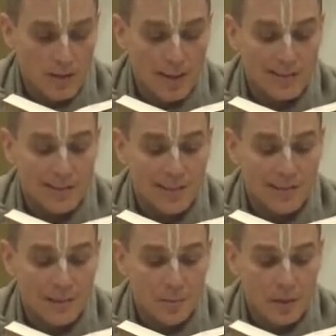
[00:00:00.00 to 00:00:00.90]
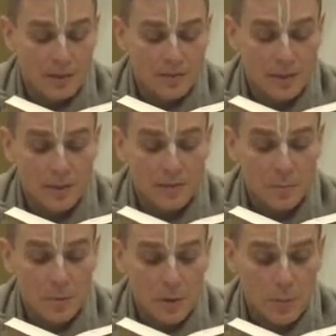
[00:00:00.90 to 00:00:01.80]
Thus ends the
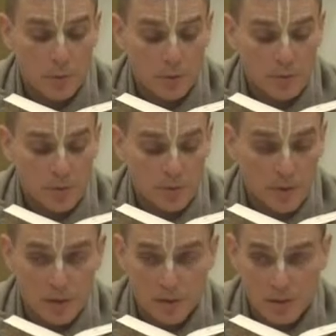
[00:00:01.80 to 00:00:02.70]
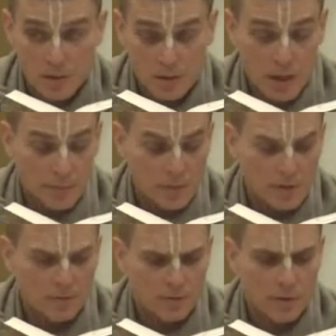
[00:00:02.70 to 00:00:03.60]
Bhaktivedanta purport of the 33rd chapter
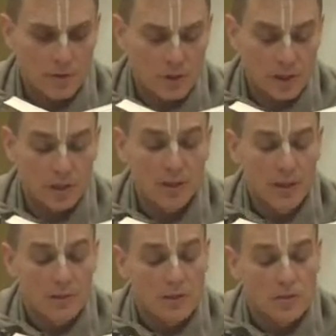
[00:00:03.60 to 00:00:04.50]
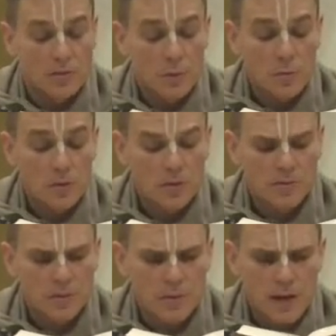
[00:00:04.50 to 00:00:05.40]
of Krishna, description
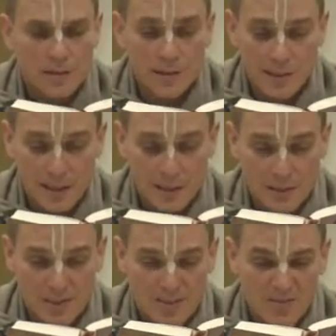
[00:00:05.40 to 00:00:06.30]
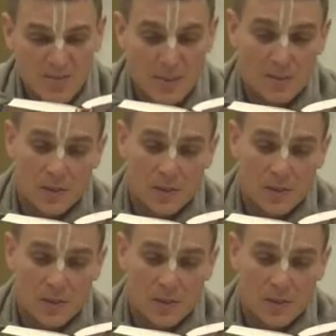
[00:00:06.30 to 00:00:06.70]
of the Rasa dance.